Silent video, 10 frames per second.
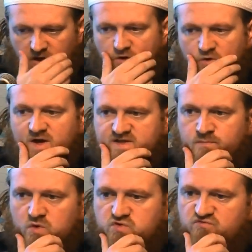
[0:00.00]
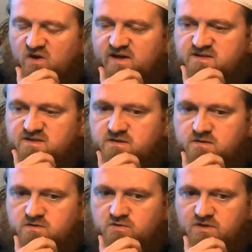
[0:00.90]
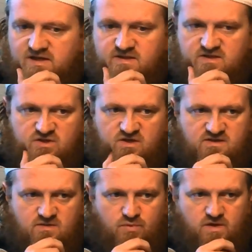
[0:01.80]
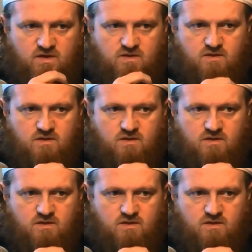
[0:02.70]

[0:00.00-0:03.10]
Who has most right to lead the janazah prayer?